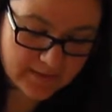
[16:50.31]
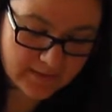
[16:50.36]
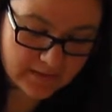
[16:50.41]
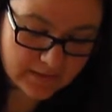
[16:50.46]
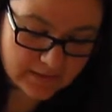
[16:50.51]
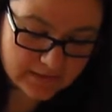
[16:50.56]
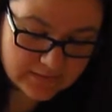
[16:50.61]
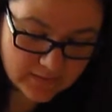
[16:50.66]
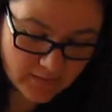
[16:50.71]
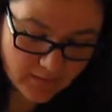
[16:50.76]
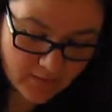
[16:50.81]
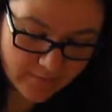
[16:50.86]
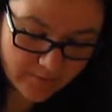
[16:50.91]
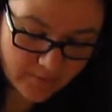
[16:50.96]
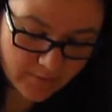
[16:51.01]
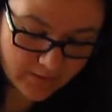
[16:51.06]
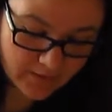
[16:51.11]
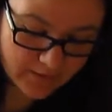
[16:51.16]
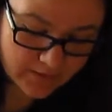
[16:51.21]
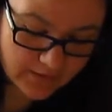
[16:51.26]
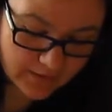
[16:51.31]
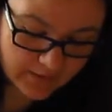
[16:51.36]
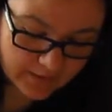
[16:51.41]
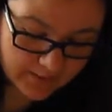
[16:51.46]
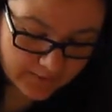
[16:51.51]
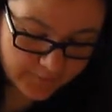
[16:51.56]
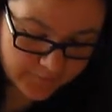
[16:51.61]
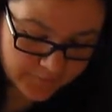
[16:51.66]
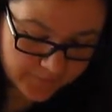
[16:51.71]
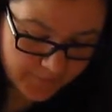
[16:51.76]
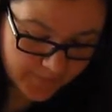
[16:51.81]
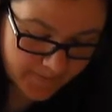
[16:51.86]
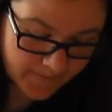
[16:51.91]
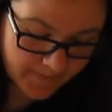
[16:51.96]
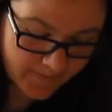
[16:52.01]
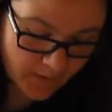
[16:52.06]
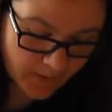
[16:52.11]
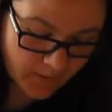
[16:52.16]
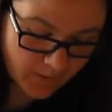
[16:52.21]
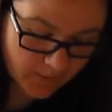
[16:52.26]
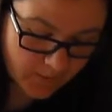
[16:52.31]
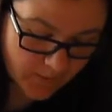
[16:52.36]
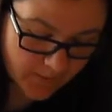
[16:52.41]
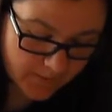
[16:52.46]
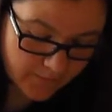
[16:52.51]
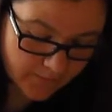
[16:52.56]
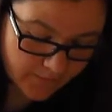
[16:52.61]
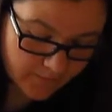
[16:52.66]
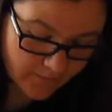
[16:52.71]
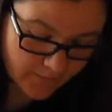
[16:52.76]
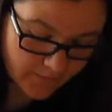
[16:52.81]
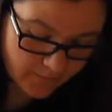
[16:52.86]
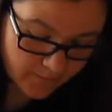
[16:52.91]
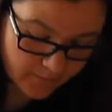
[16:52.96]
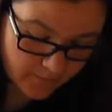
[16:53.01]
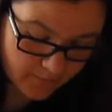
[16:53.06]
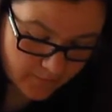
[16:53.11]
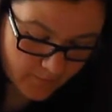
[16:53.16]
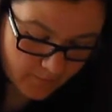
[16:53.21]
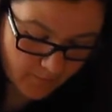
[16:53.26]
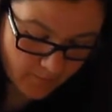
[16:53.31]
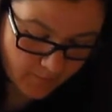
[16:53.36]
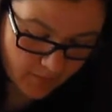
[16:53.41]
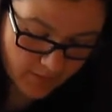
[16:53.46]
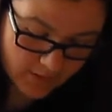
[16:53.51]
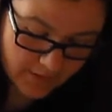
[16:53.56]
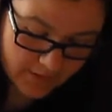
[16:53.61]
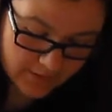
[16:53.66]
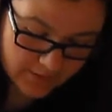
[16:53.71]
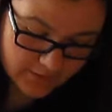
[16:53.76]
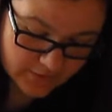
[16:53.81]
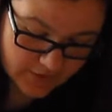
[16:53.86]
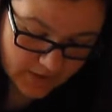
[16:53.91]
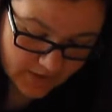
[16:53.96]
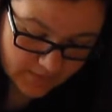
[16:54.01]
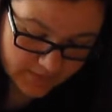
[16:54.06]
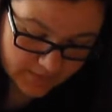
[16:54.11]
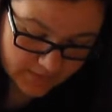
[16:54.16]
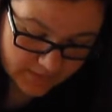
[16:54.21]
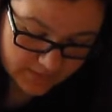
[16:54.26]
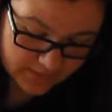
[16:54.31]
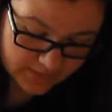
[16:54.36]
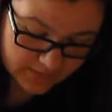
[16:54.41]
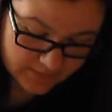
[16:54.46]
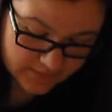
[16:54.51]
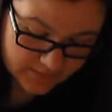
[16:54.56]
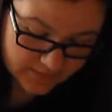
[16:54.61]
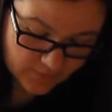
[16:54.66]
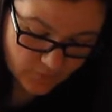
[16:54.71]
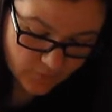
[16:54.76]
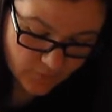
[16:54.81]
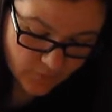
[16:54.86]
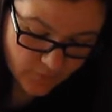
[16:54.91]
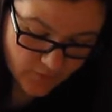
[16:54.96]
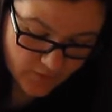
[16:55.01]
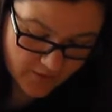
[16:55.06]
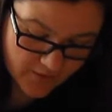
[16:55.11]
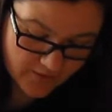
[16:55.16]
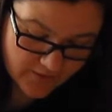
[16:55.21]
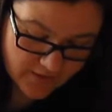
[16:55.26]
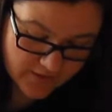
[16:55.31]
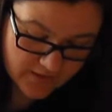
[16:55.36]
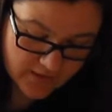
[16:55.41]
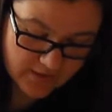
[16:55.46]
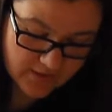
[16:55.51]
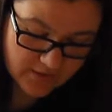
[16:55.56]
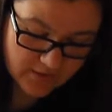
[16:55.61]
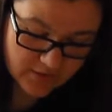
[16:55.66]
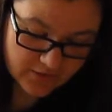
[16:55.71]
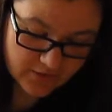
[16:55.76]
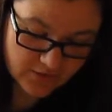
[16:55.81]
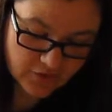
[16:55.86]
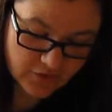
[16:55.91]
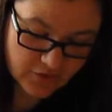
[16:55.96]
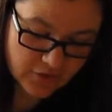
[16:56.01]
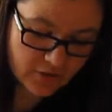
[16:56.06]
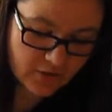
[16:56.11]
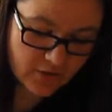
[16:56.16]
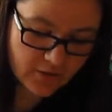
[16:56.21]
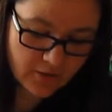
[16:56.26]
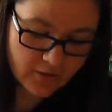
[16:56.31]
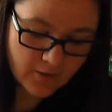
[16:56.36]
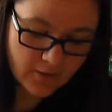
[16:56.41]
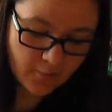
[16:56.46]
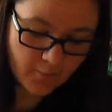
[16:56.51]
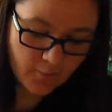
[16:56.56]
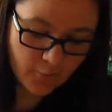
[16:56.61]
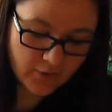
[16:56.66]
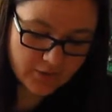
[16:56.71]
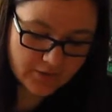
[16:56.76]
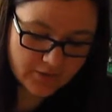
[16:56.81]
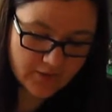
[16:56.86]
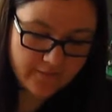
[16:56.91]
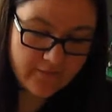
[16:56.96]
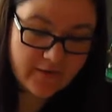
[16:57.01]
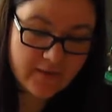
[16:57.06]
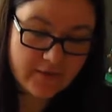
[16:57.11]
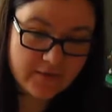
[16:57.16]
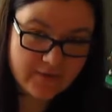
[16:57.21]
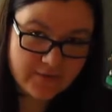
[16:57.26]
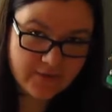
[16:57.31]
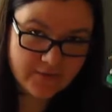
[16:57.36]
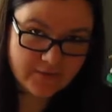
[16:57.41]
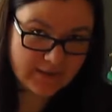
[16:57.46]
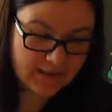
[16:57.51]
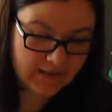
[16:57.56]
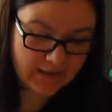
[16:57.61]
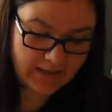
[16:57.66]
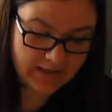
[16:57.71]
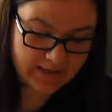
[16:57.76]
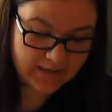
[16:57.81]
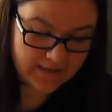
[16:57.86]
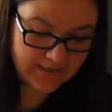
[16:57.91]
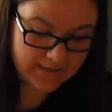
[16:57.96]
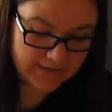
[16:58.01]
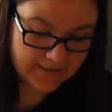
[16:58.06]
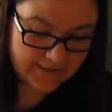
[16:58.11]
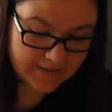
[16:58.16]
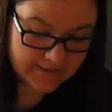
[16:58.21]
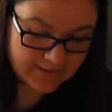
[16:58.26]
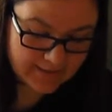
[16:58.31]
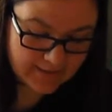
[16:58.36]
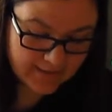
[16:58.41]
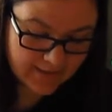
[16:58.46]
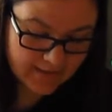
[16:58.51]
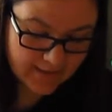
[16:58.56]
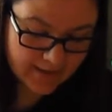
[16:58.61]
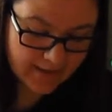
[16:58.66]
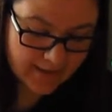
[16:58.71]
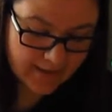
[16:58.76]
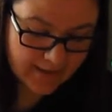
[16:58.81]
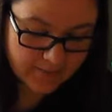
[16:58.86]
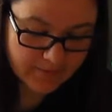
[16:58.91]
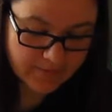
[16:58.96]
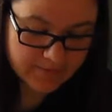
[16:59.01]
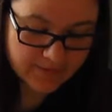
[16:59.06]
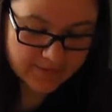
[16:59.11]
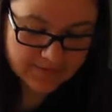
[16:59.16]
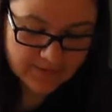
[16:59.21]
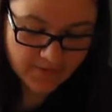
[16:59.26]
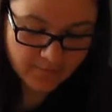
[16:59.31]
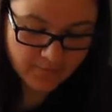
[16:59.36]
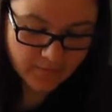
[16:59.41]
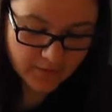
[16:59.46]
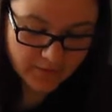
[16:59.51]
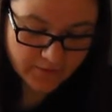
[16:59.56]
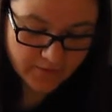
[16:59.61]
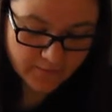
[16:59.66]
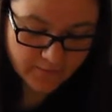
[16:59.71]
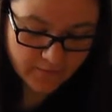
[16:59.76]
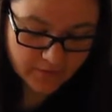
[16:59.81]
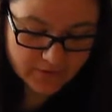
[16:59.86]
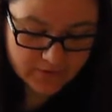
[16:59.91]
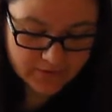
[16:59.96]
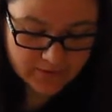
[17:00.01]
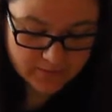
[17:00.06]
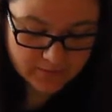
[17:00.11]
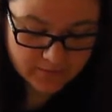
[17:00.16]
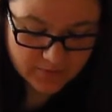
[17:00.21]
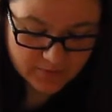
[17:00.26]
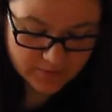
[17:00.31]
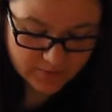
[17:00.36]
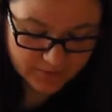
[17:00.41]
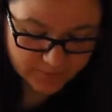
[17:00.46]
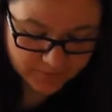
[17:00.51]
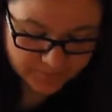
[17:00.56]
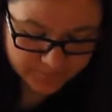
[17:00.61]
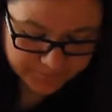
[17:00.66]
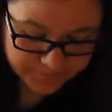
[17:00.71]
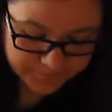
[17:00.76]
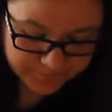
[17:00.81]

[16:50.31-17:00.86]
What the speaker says: It lists all of them on here. A lot of them are in Japanese, or the English portion of it is so tiny I can't read. It does have Wanda Fortune number 2.